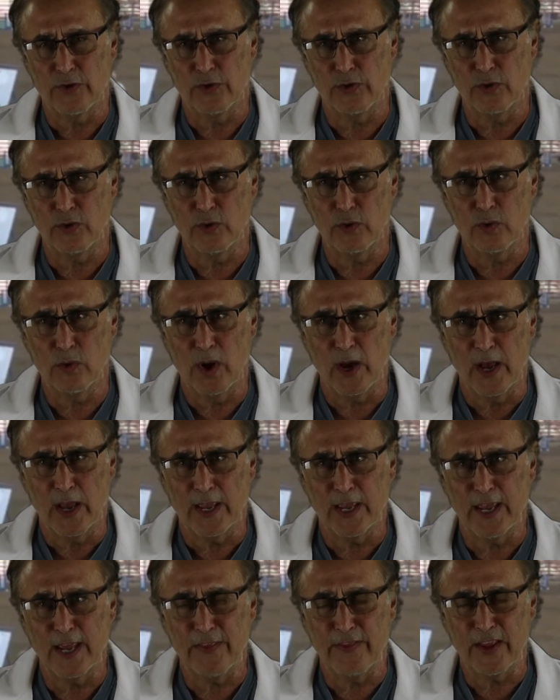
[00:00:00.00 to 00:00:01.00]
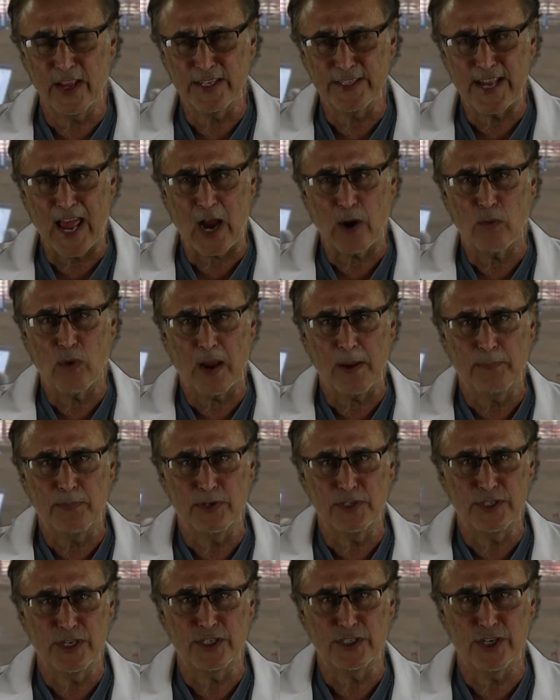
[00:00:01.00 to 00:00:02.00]
to get an exact right
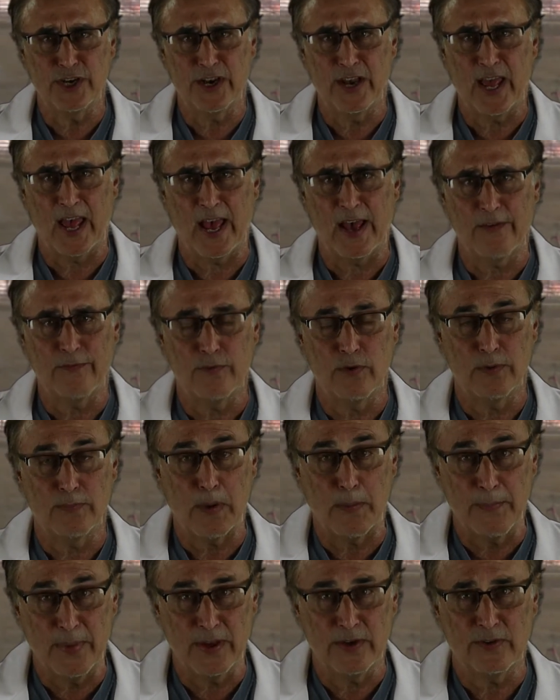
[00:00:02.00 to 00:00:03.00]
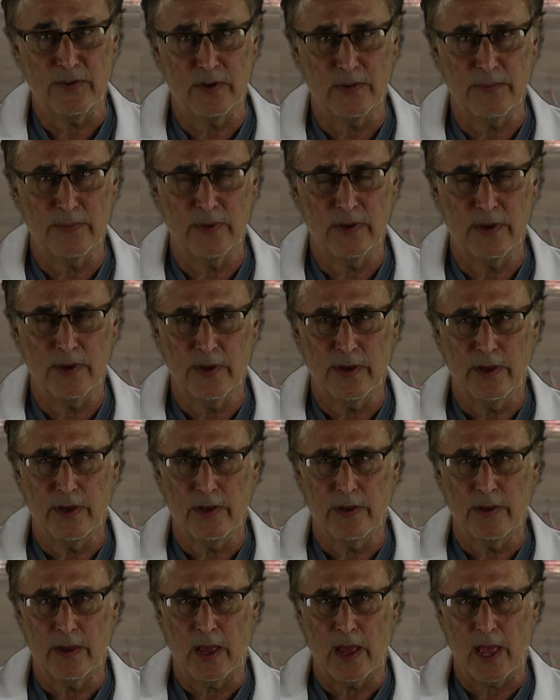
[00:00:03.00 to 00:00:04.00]
position to have your momentum
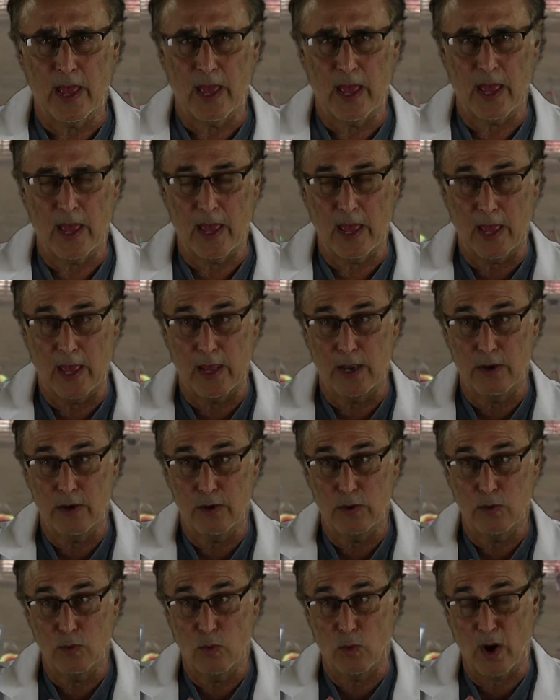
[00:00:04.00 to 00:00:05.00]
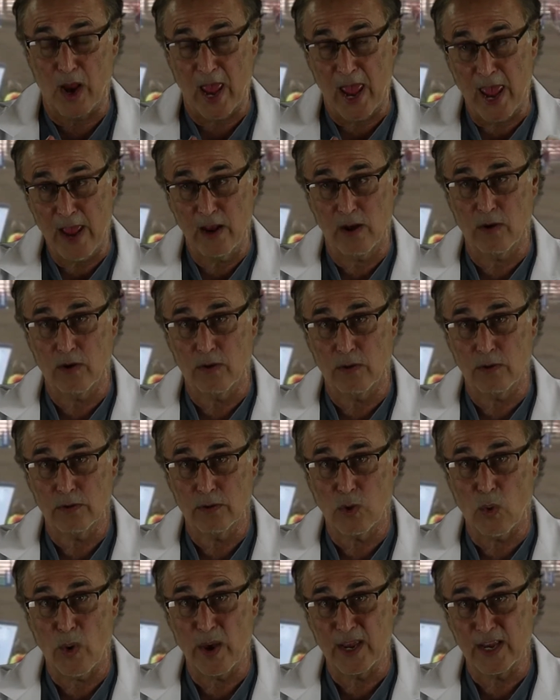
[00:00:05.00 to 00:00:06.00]
and your angle
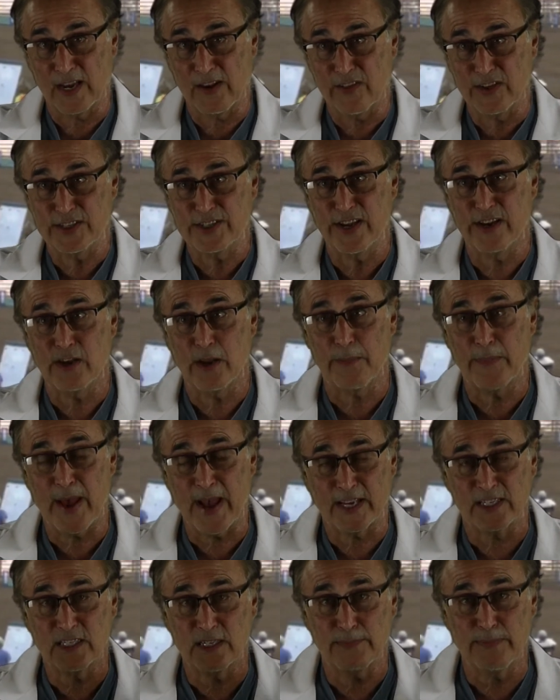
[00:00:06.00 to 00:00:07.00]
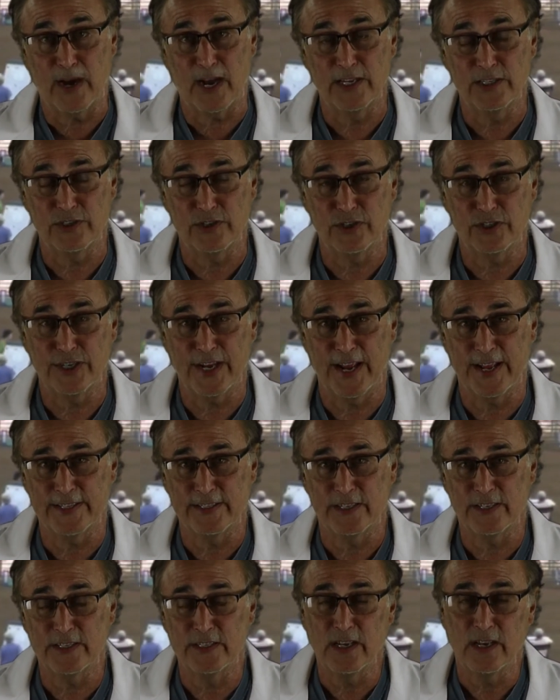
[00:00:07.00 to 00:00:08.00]
going into the send to maximize your
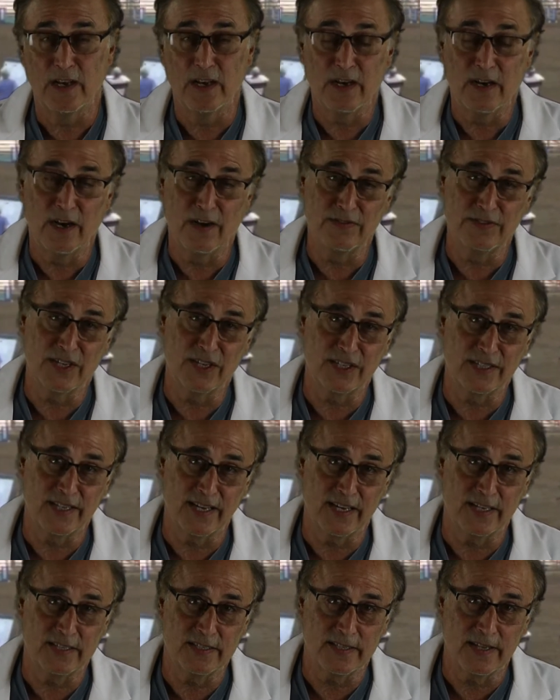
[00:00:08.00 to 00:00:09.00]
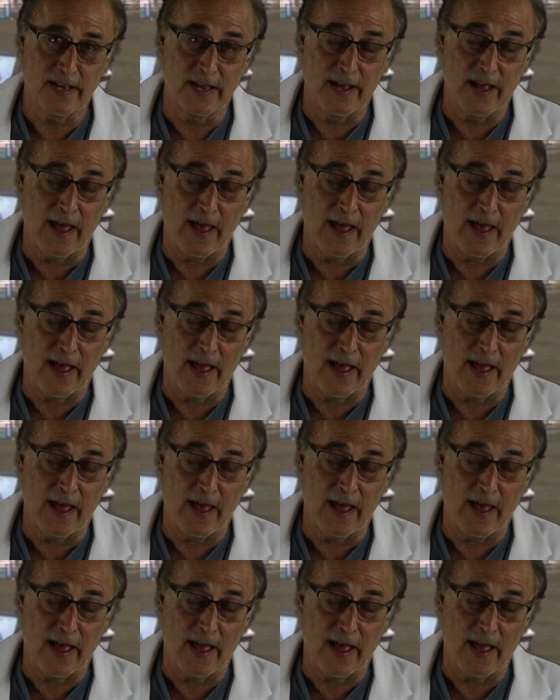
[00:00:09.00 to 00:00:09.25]
chances of success